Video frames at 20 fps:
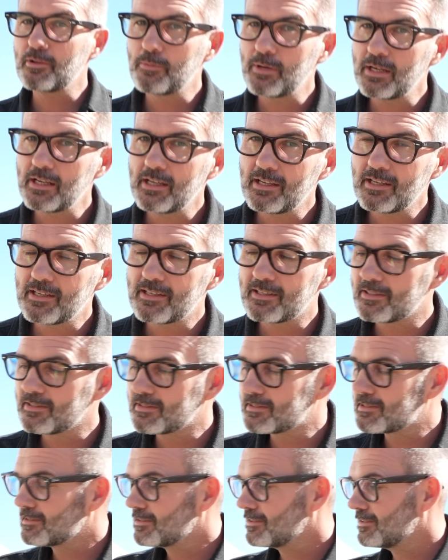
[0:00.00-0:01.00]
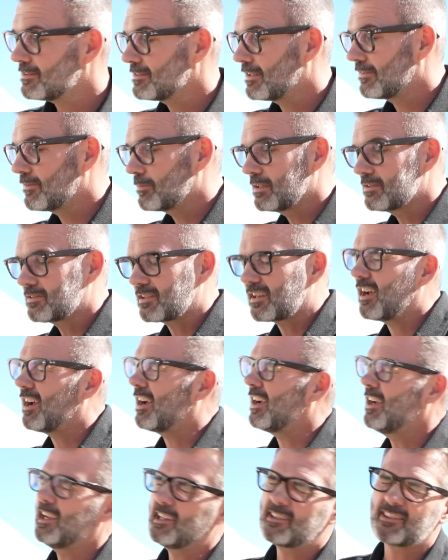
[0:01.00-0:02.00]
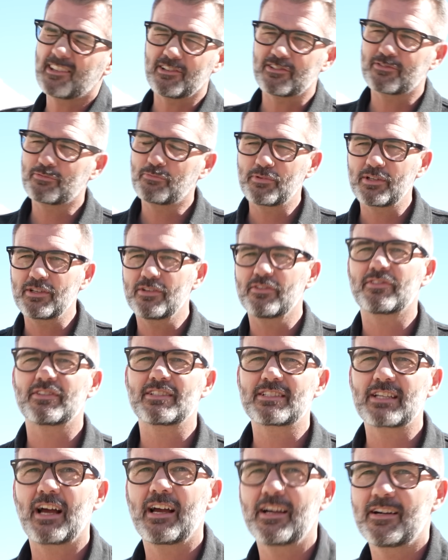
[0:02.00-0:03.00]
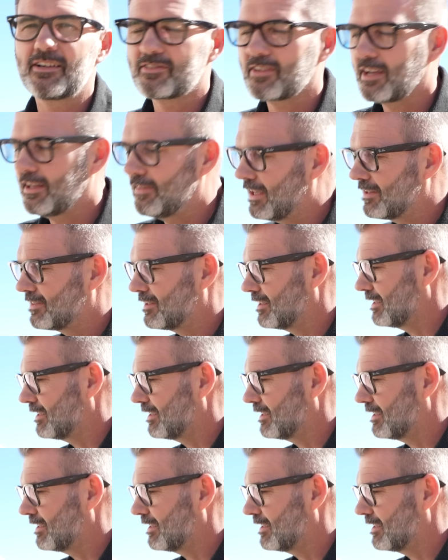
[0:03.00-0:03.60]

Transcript: the way because everybody's like, I hate those wheels and tires on that